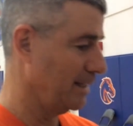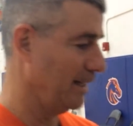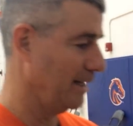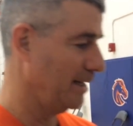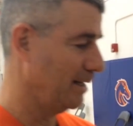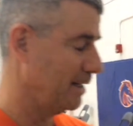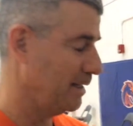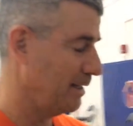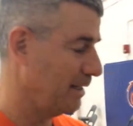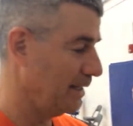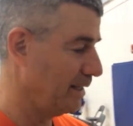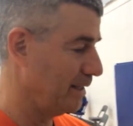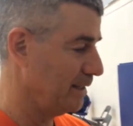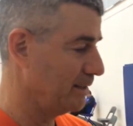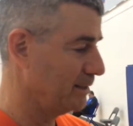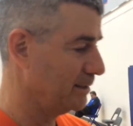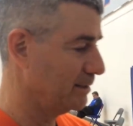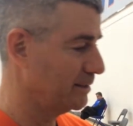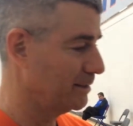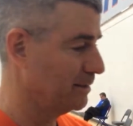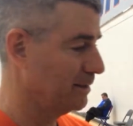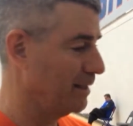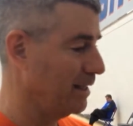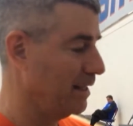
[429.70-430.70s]
Yeah,
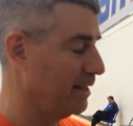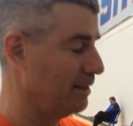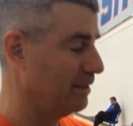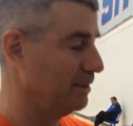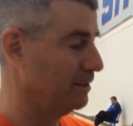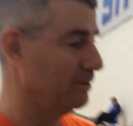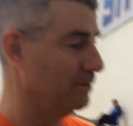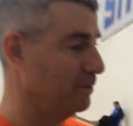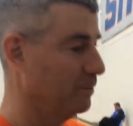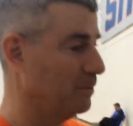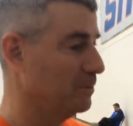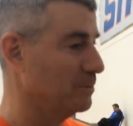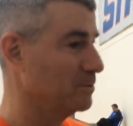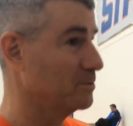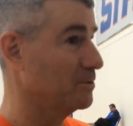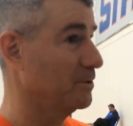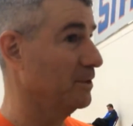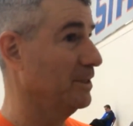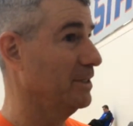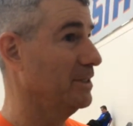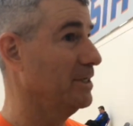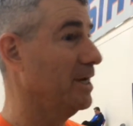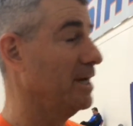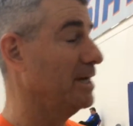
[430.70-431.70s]
and that, you know, what was
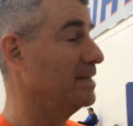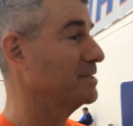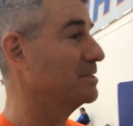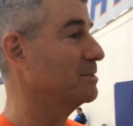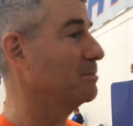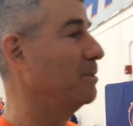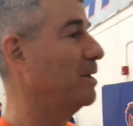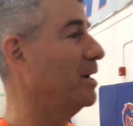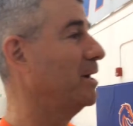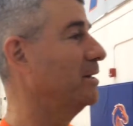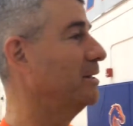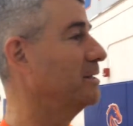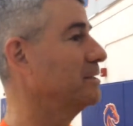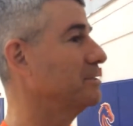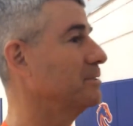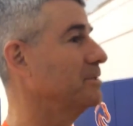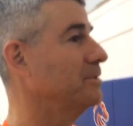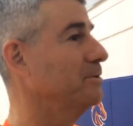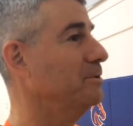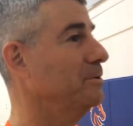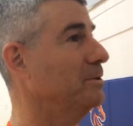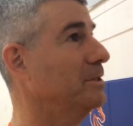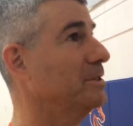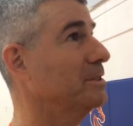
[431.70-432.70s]
really nice about it
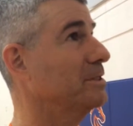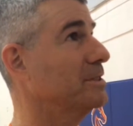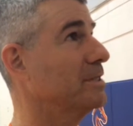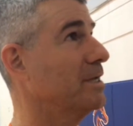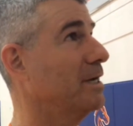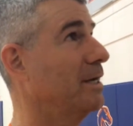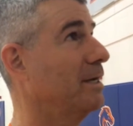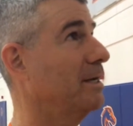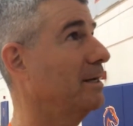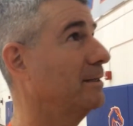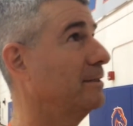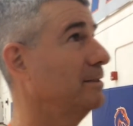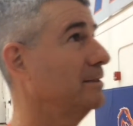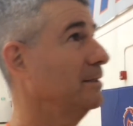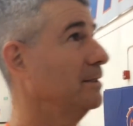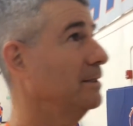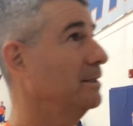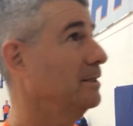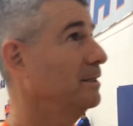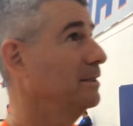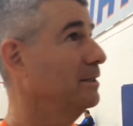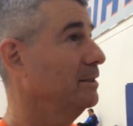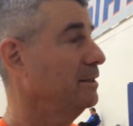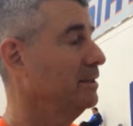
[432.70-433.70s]
too is,
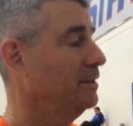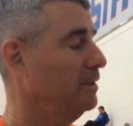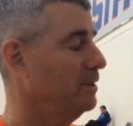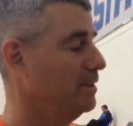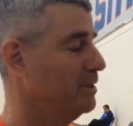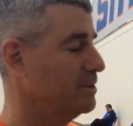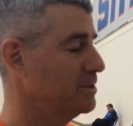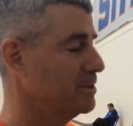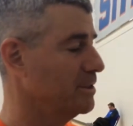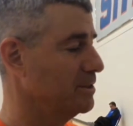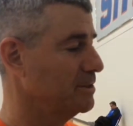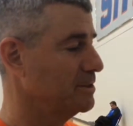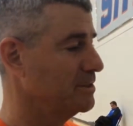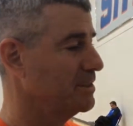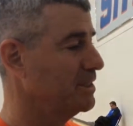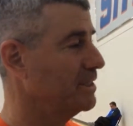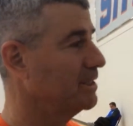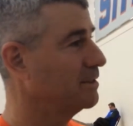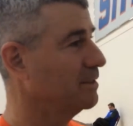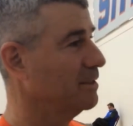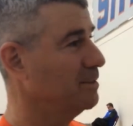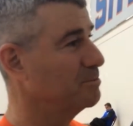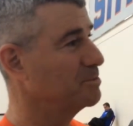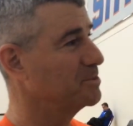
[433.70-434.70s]
you know, you start to see
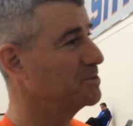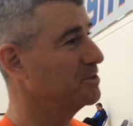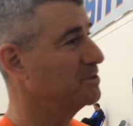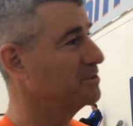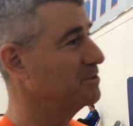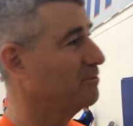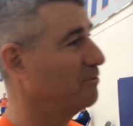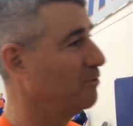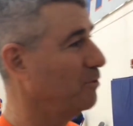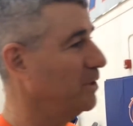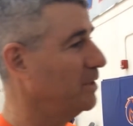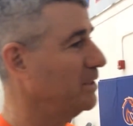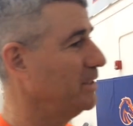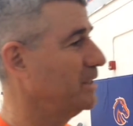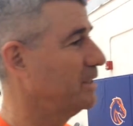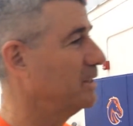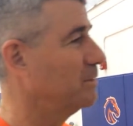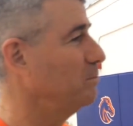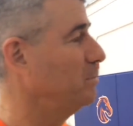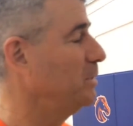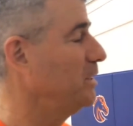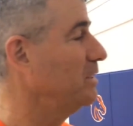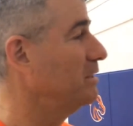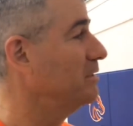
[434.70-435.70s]
glimpses of what he
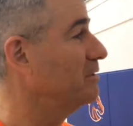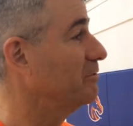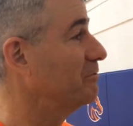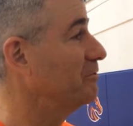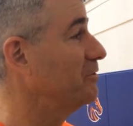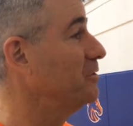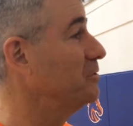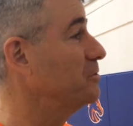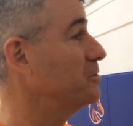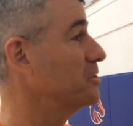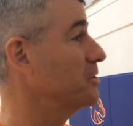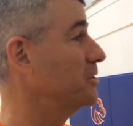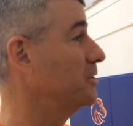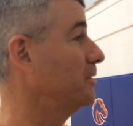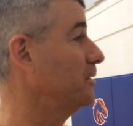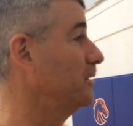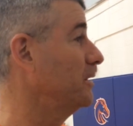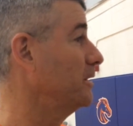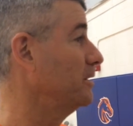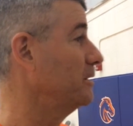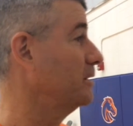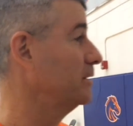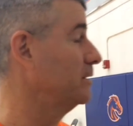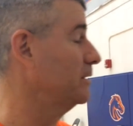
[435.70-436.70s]
could be in the future,
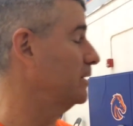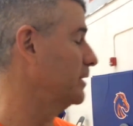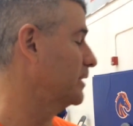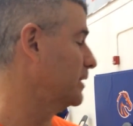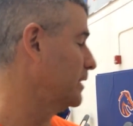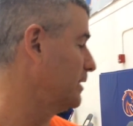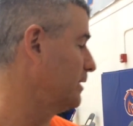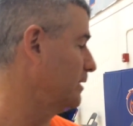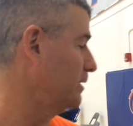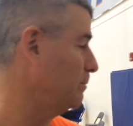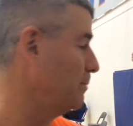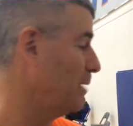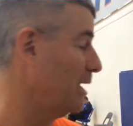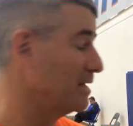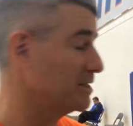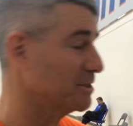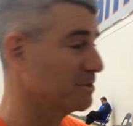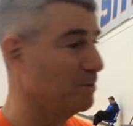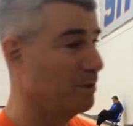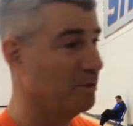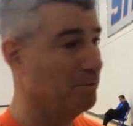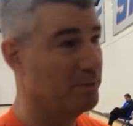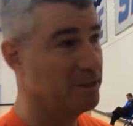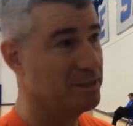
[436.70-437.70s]
and, you know,
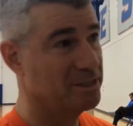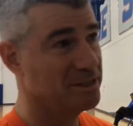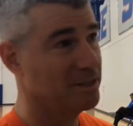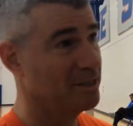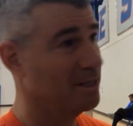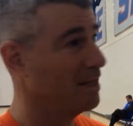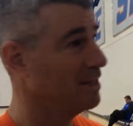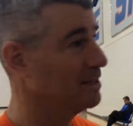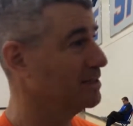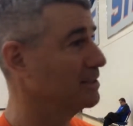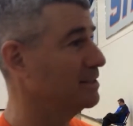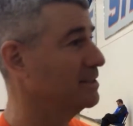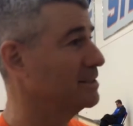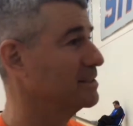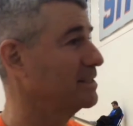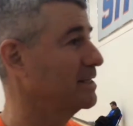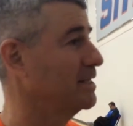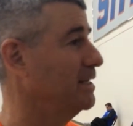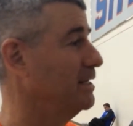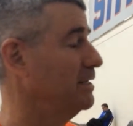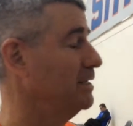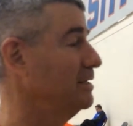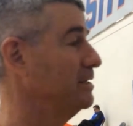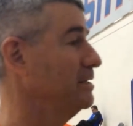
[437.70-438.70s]
basketball means a lot to this
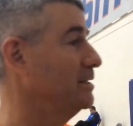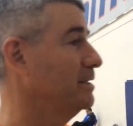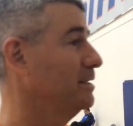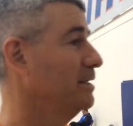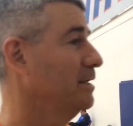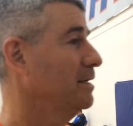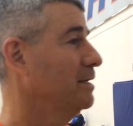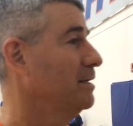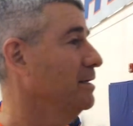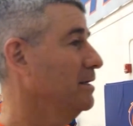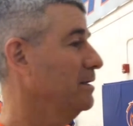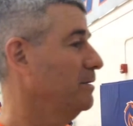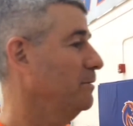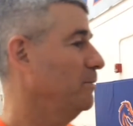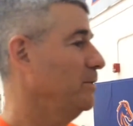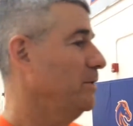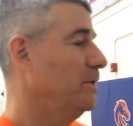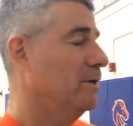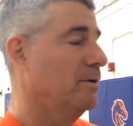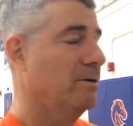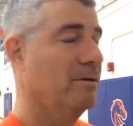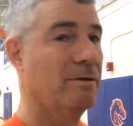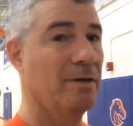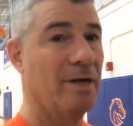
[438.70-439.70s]
kid. And,
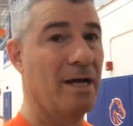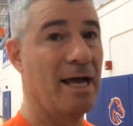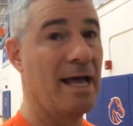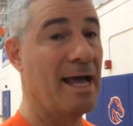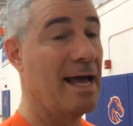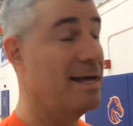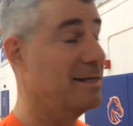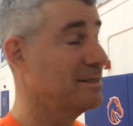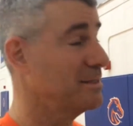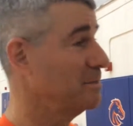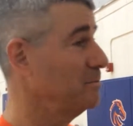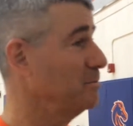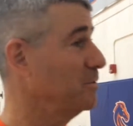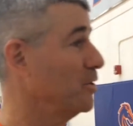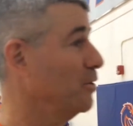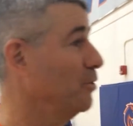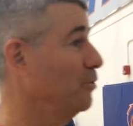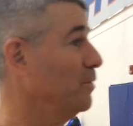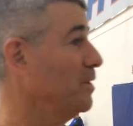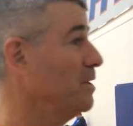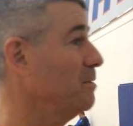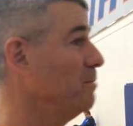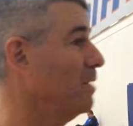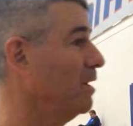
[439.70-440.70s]
you know, I asked him to go
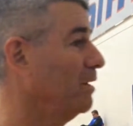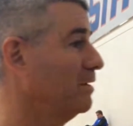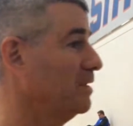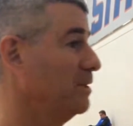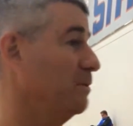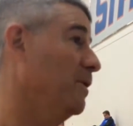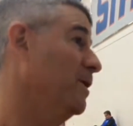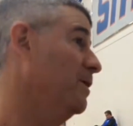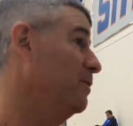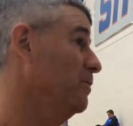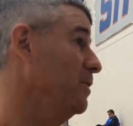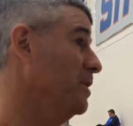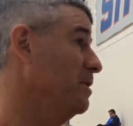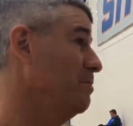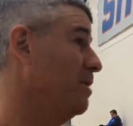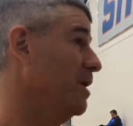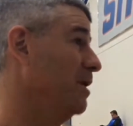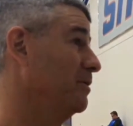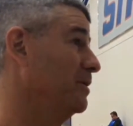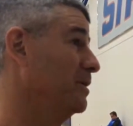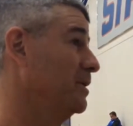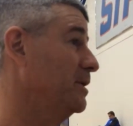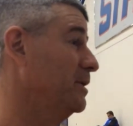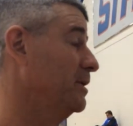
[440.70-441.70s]
rebound. He went
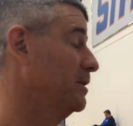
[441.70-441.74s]
rebound.